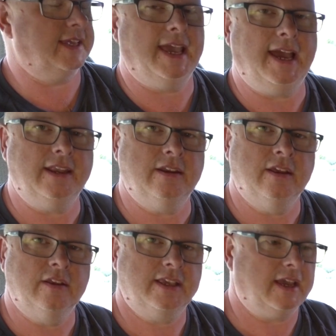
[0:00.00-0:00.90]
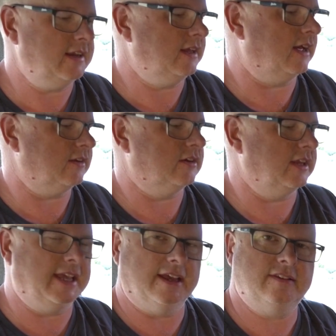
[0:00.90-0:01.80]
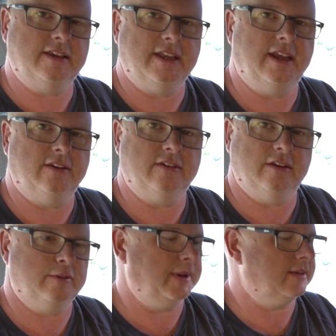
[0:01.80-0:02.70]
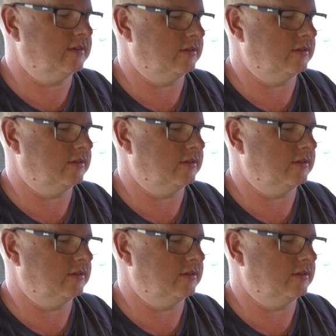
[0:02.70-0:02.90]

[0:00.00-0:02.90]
it can it actually get a connection that's better?